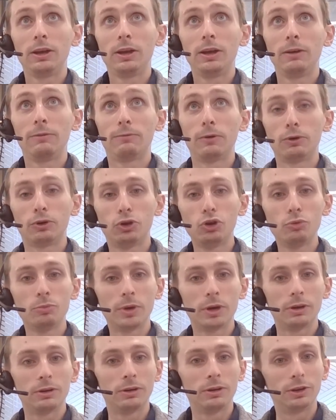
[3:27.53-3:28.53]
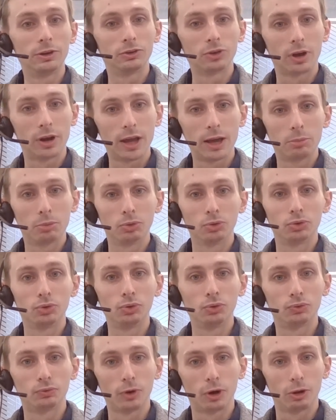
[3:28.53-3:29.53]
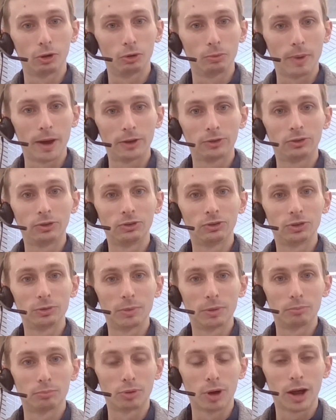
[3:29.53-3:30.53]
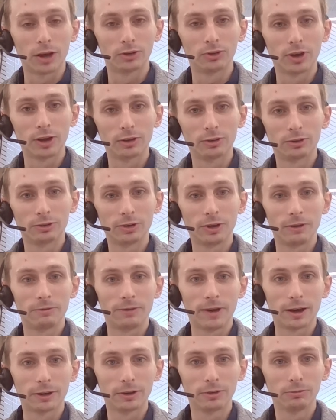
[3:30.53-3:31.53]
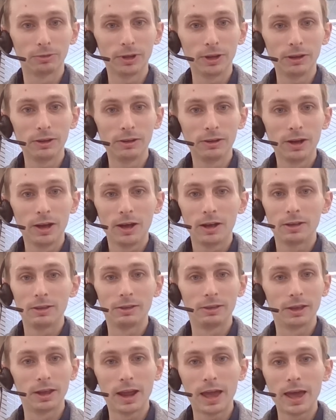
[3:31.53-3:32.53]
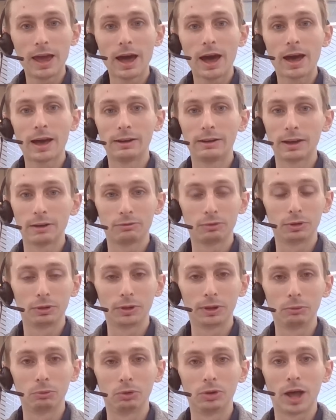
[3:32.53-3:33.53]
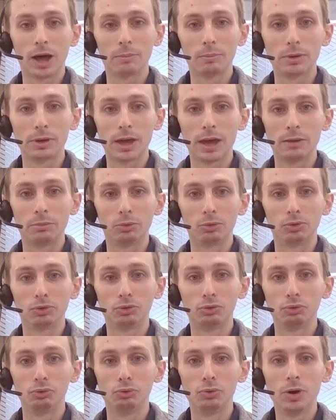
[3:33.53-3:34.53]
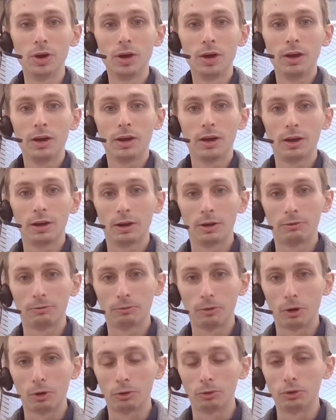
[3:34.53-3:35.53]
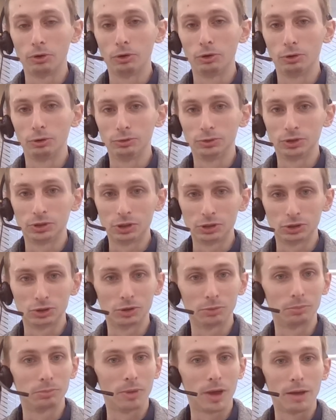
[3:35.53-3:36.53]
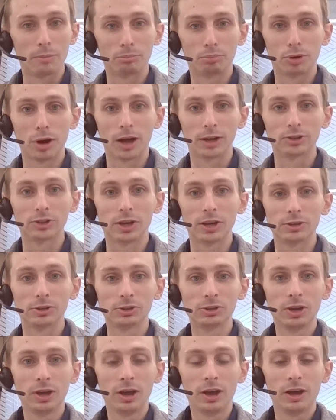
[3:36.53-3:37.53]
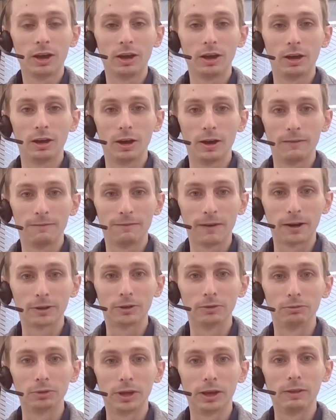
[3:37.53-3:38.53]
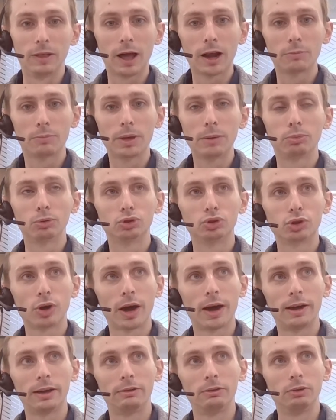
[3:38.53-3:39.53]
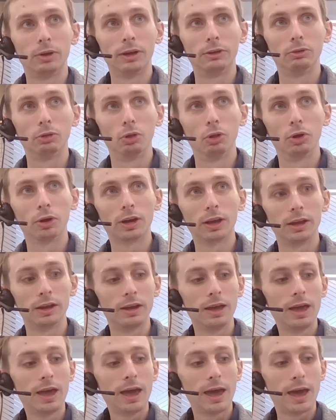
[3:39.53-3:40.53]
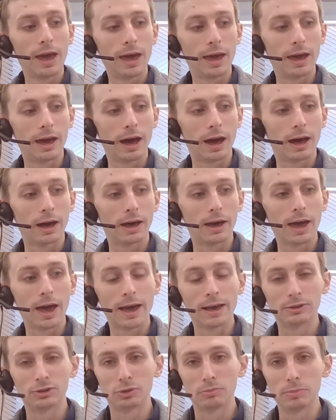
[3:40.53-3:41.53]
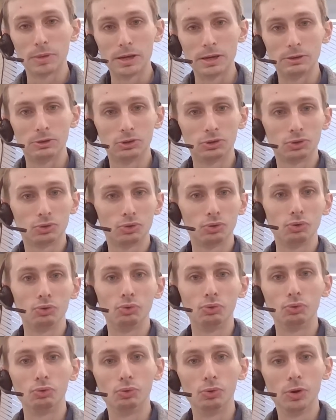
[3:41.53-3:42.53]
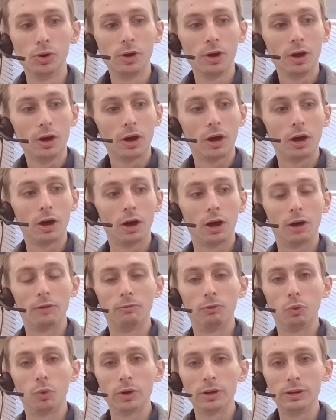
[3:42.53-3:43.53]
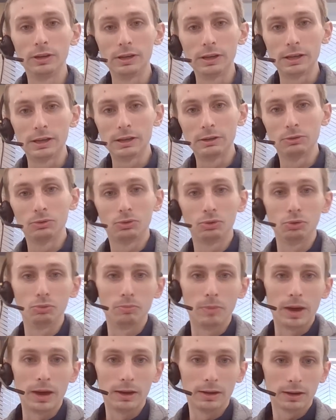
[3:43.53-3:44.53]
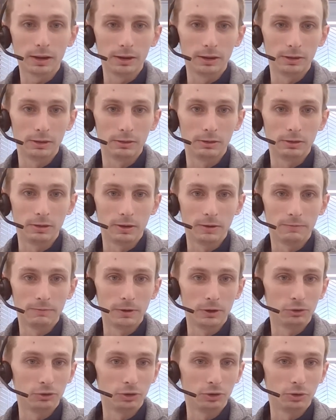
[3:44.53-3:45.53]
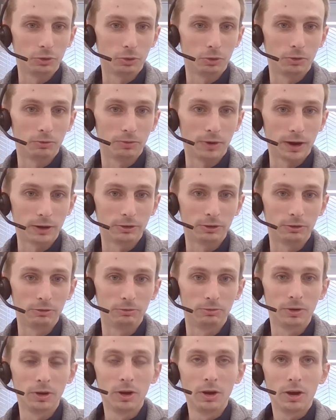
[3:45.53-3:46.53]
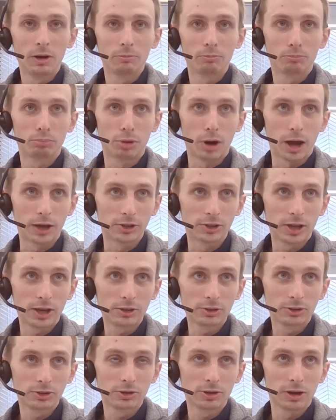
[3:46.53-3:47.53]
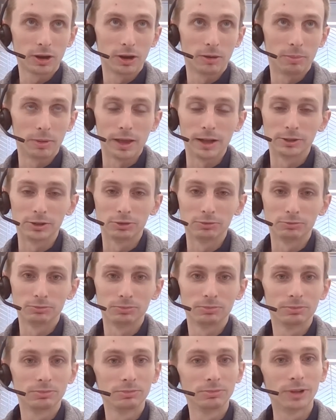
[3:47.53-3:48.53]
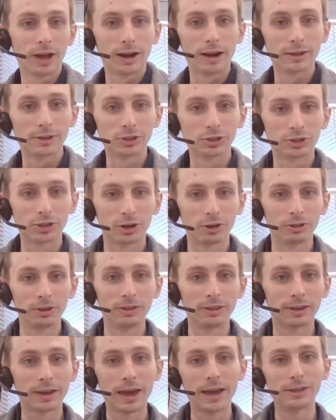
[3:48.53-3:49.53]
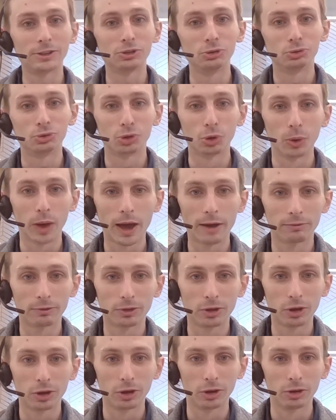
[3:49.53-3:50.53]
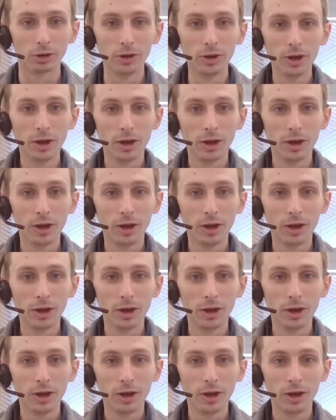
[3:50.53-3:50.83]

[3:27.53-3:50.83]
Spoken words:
If a human is unable to follow my system and process effectively, then AI definitely will not be able to follow your system and process effectively. A lot of people try and look at AI as a means to avoid needing to make an efficient or effective process, but that's not necessarily the case. You still have to